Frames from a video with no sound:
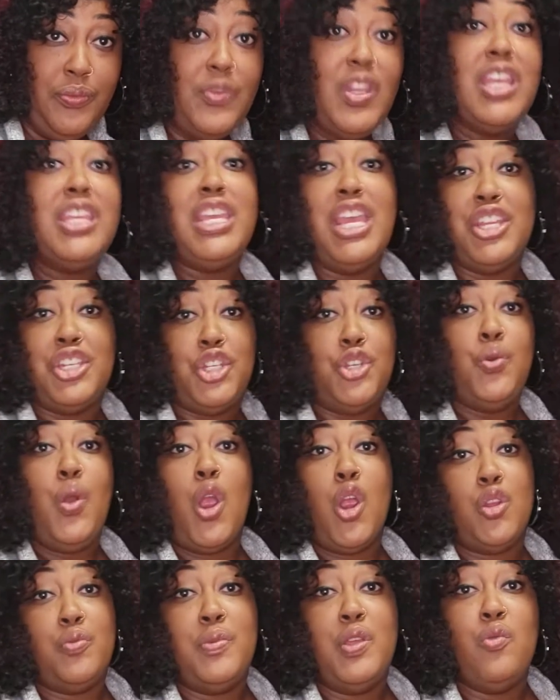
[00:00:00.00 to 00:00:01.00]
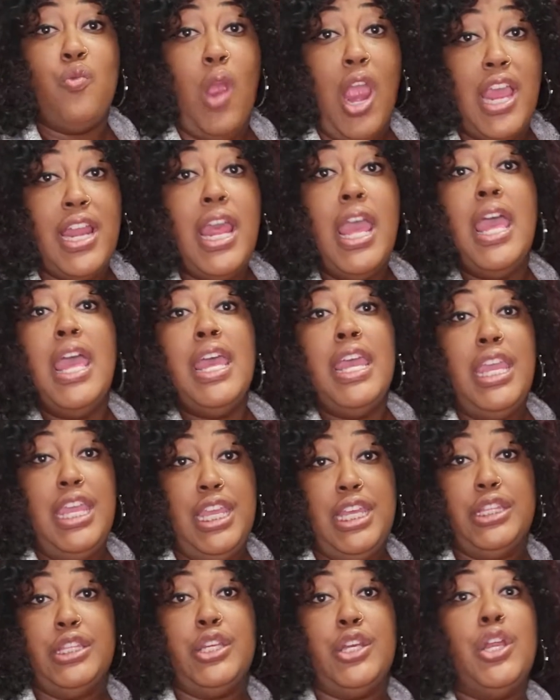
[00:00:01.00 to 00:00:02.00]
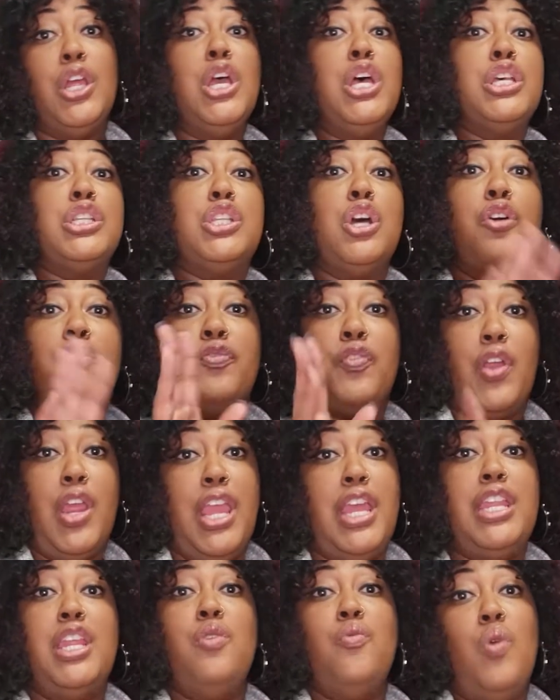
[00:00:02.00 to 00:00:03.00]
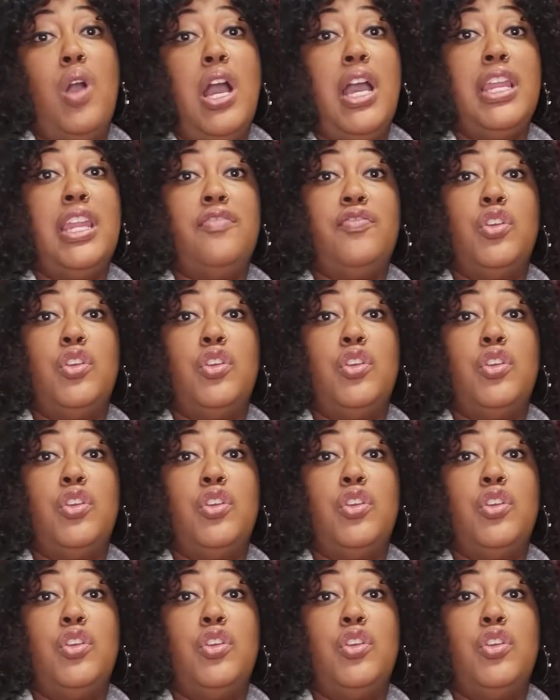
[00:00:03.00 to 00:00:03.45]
Yes, you heard me right. Hitler. So for anyone, if